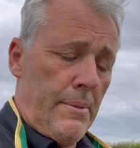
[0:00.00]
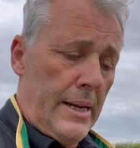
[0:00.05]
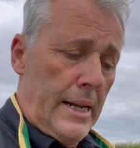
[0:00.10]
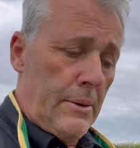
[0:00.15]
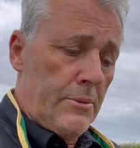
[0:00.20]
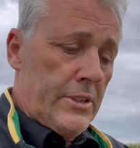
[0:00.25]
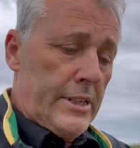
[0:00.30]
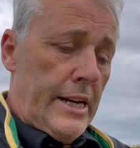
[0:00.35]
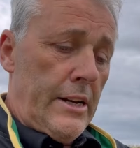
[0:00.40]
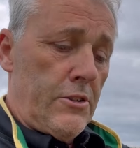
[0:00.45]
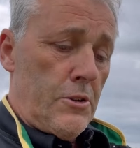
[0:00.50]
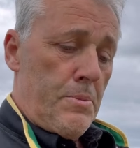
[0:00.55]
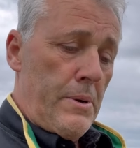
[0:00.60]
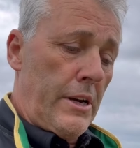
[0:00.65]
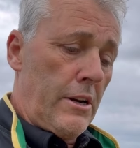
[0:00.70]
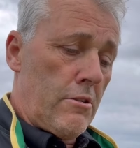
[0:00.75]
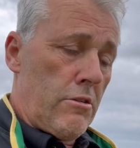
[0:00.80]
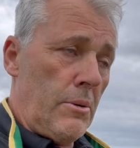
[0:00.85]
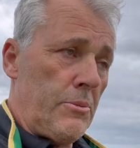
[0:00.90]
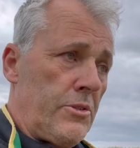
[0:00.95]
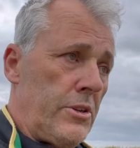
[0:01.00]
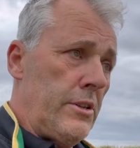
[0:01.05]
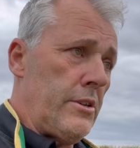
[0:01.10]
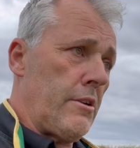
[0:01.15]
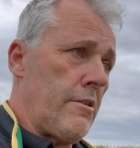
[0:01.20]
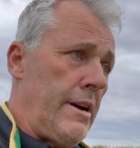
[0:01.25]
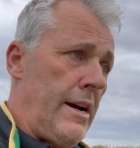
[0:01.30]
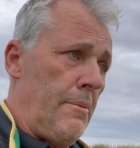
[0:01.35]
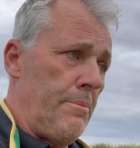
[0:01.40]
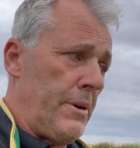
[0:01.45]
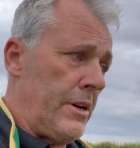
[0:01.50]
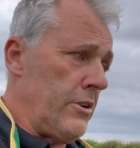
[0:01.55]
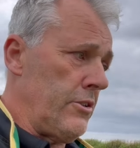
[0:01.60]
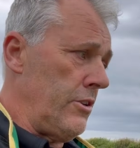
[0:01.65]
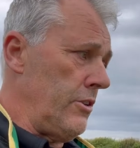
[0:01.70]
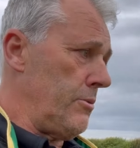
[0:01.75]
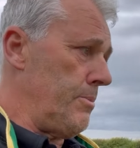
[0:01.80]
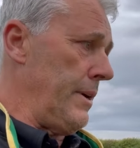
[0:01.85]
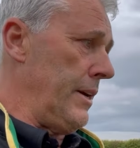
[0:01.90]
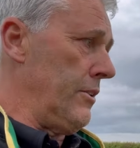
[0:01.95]
able to get spring crops in the ground because
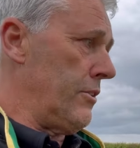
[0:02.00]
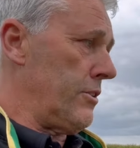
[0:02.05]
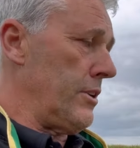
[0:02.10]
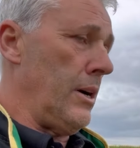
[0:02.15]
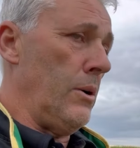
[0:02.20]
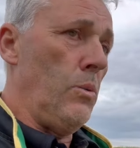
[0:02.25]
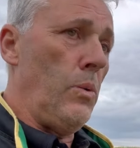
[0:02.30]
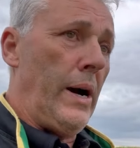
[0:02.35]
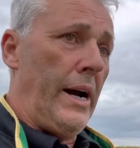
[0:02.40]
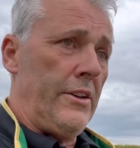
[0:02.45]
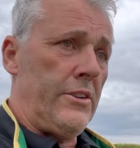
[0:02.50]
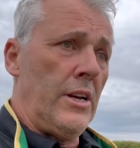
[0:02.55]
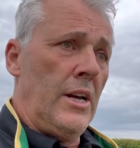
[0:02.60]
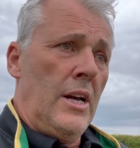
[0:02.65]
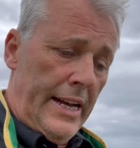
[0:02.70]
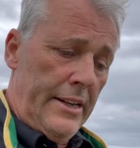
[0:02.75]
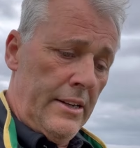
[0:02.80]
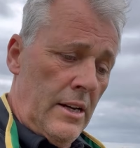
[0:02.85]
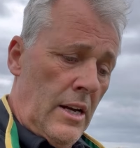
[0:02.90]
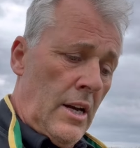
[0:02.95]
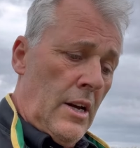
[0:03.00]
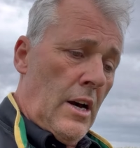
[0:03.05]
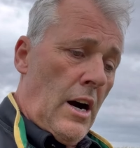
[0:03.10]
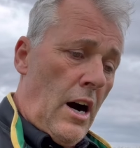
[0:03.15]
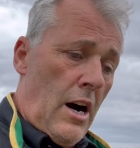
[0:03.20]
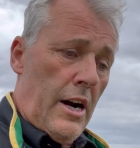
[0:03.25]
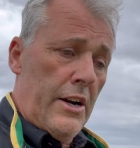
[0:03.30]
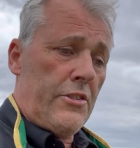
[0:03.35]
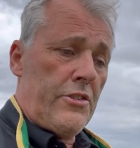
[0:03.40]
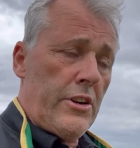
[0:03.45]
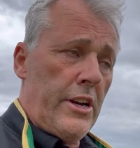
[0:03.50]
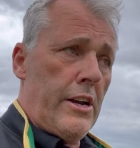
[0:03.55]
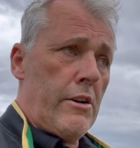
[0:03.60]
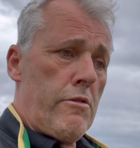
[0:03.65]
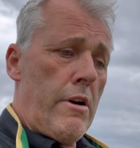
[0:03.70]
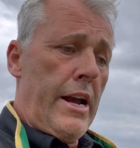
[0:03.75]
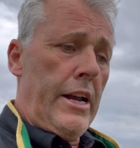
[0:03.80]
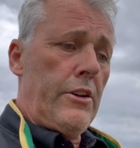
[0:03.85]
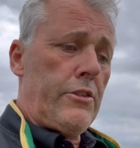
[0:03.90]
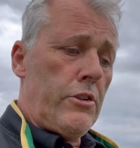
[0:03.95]
it's been so wet. And high seed
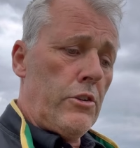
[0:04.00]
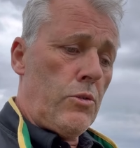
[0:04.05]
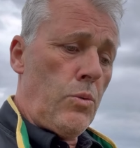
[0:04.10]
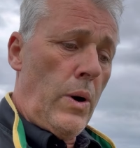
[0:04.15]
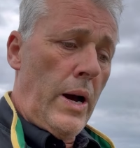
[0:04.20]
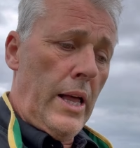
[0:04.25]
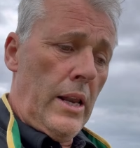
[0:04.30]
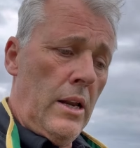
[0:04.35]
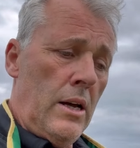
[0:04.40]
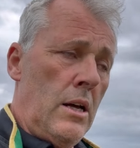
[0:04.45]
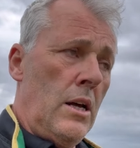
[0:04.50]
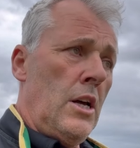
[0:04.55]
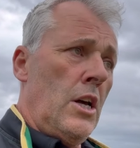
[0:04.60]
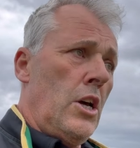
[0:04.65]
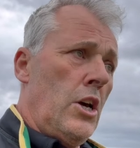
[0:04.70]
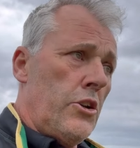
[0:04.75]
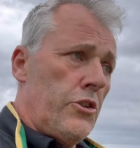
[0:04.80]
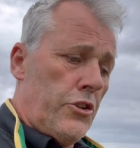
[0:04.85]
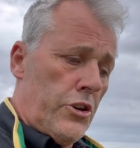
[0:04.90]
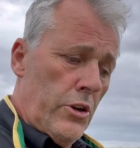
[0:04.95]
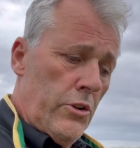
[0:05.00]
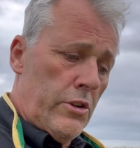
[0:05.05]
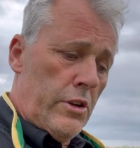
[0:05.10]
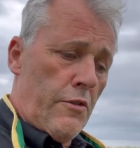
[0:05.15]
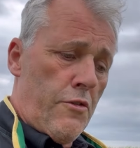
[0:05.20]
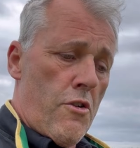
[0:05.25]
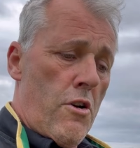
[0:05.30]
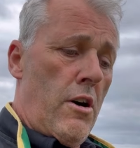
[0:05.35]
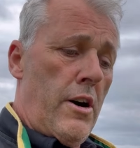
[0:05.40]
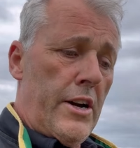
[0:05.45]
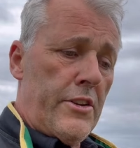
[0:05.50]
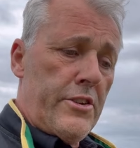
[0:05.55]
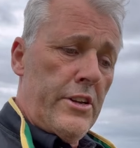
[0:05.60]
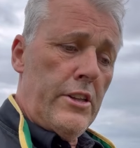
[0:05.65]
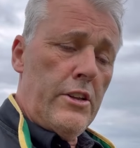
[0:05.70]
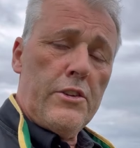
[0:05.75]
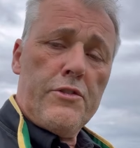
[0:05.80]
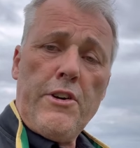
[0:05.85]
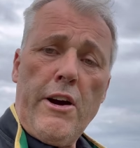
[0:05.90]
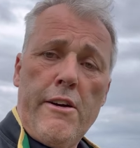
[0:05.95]
rates as well. Choose a variety
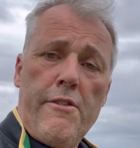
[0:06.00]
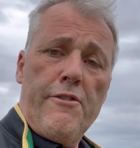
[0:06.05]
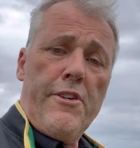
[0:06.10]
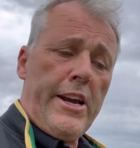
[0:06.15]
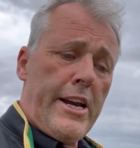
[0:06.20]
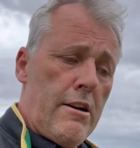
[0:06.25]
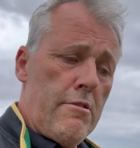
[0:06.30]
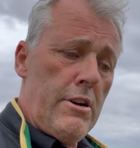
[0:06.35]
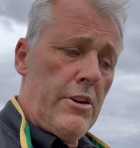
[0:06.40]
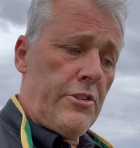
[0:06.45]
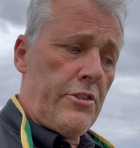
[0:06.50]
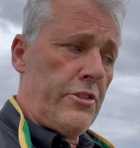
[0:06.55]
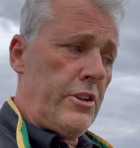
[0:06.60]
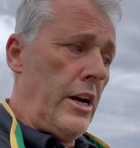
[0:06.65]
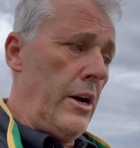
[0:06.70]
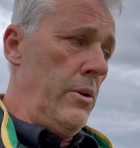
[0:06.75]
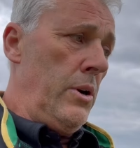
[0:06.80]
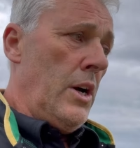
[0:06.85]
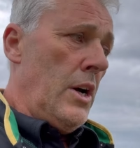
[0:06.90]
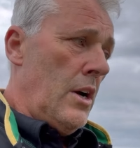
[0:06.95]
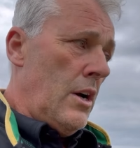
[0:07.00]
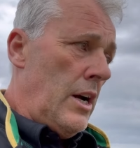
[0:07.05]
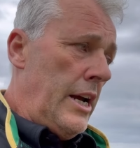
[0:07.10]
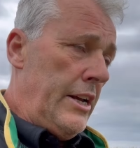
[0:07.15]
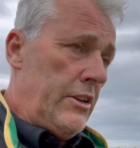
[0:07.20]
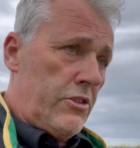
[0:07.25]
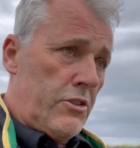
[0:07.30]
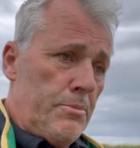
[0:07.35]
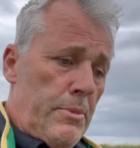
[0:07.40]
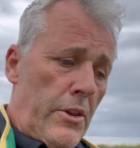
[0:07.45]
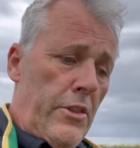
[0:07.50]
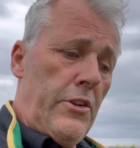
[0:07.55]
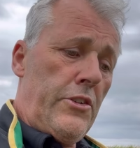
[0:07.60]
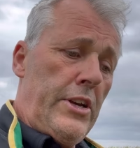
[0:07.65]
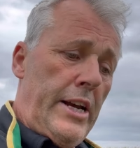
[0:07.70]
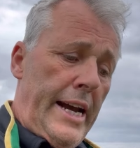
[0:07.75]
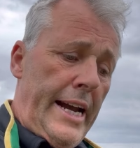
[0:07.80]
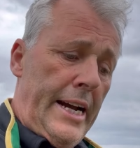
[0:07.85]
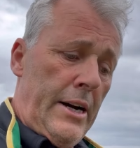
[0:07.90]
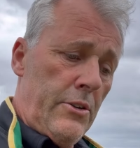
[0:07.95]
that's very vigorous, so it smothers it
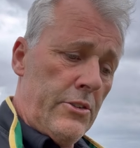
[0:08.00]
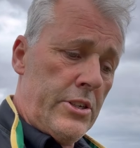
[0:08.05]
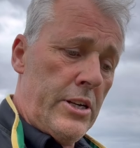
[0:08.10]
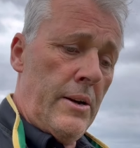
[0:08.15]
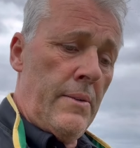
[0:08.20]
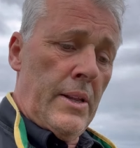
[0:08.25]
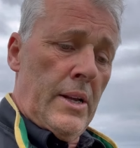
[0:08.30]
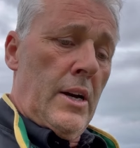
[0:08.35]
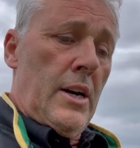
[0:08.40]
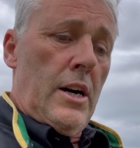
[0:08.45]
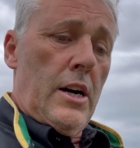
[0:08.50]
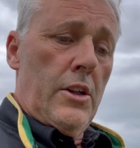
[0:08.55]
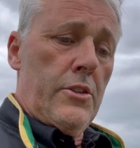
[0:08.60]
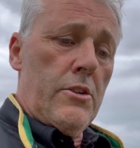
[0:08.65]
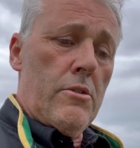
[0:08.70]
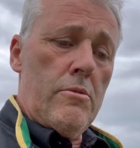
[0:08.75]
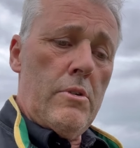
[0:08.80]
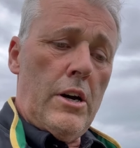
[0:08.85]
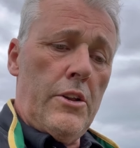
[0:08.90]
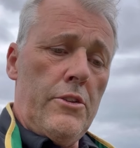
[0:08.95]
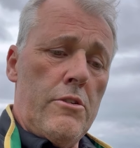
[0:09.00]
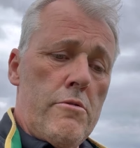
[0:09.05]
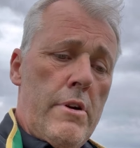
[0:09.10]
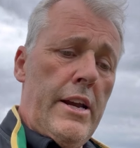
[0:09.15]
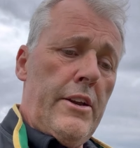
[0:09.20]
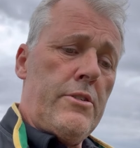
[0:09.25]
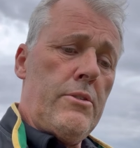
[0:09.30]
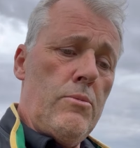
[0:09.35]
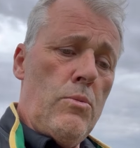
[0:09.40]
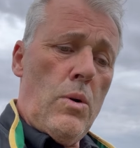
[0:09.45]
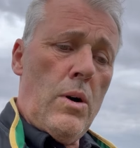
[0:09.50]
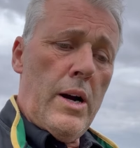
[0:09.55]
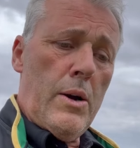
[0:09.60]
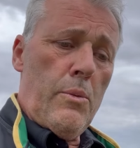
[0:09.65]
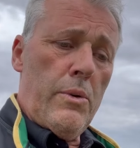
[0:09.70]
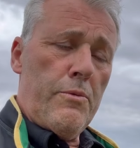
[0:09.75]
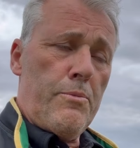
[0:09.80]
out. And the reason why